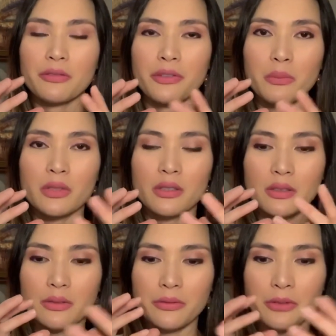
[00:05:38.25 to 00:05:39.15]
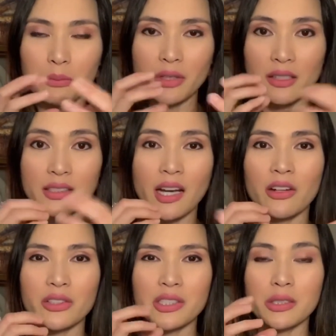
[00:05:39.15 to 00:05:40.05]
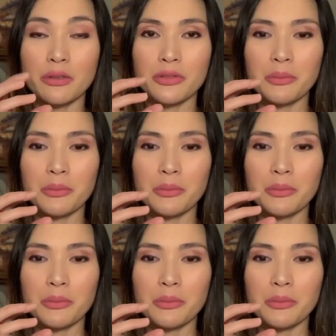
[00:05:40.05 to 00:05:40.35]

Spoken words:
from the entirety of the